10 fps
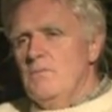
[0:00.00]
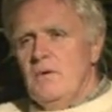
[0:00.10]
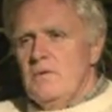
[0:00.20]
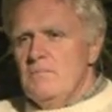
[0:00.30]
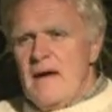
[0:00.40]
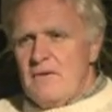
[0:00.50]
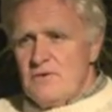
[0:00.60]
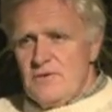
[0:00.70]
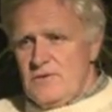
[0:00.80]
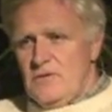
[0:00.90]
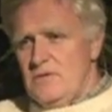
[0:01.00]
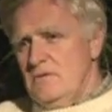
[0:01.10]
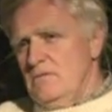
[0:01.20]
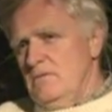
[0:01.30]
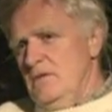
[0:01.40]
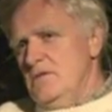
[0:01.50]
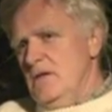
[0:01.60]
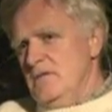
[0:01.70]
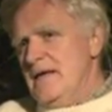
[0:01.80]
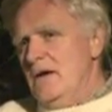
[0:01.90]
rubber mattresses. These
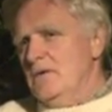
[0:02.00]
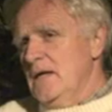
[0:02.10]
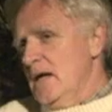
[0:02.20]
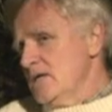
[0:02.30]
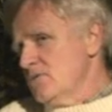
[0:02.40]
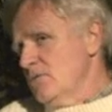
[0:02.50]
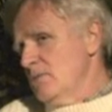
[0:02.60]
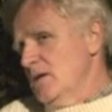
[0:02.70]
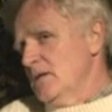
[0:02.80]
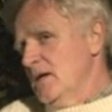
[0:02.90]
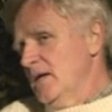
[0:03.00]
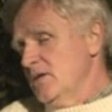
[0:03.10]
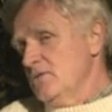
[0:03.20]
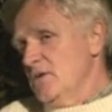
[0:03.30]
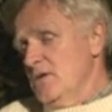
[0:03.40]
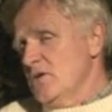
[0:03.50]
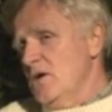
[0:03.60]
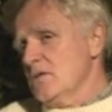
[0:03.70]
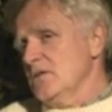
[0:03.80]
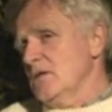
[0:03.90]
things outgas formaldehyde, and it's very
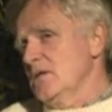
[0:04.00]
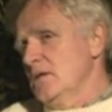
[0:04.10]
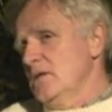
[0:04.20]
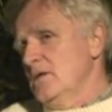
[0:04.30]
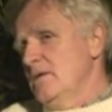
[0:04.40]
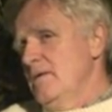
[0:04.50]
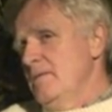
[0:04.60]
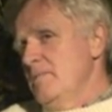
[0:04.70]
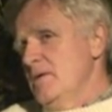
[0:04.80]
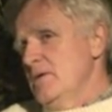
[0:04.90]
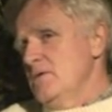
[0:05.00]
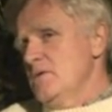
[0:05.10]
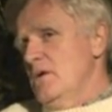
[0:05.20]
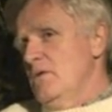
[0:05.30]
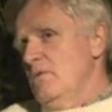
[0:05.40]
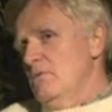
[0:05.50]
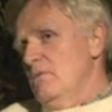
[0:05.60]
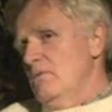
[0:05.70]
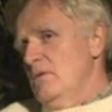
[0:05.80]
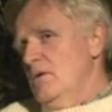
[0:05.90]
toxic. So,
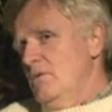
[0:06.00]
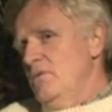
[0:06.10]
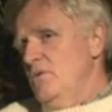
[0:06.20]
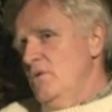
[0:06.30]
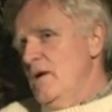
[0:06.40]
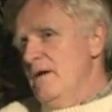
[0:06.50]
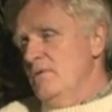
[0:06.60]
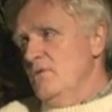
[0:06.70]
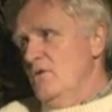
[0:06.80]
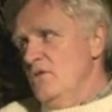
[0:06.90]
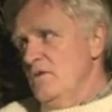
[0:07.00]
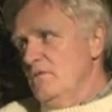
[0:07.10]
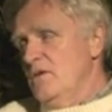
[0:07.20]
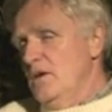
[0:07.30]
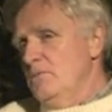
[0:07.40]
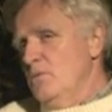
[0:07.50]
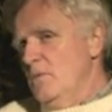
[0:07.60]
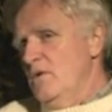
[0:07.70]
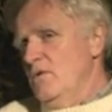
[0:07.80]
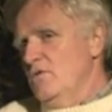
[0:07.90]
you know, if you do have those things, you have to keep your
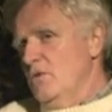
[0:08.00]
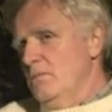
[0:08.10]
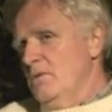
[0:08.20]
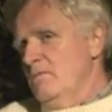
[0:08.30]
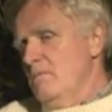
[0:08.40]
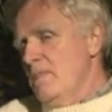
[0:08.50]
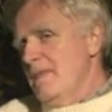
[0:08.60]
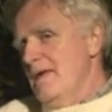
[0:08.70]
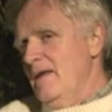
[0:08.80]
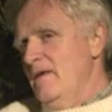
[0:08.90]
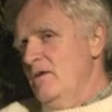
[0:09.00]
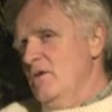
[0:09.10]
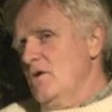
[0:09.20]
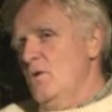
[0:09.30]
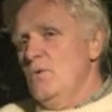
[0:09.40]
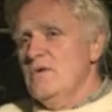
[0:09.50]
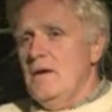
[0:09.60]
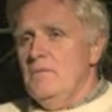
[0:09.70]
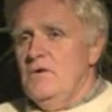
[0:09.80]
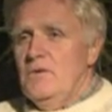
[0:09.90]
windows open. And in the cold
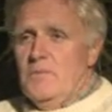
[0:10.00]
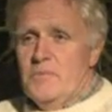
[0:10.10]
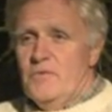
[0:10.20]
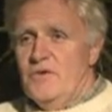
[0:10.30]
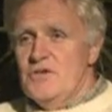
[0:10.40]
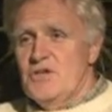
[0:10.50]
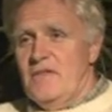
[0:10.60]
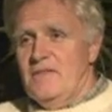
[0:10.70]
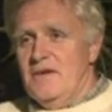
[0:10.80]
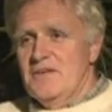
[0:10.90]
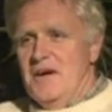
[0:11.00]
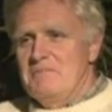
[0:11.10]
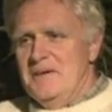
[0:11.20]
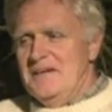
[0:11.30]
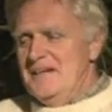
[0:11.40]
time of the year, we prefer to shut things up.